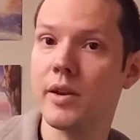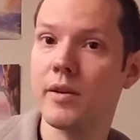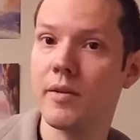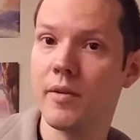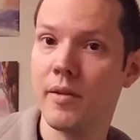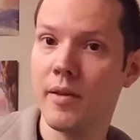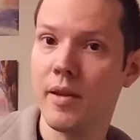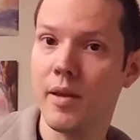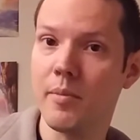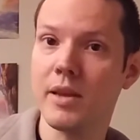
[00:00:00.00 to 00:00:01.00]
it
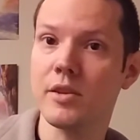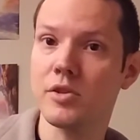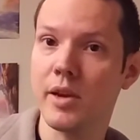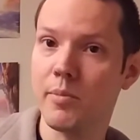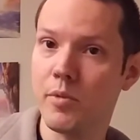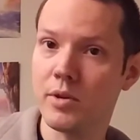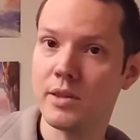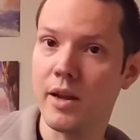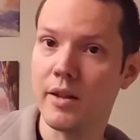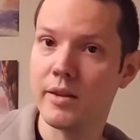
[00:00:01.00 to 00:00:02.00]
and make the shape more
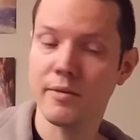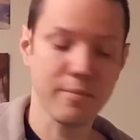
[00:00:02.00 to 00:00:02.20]
solid.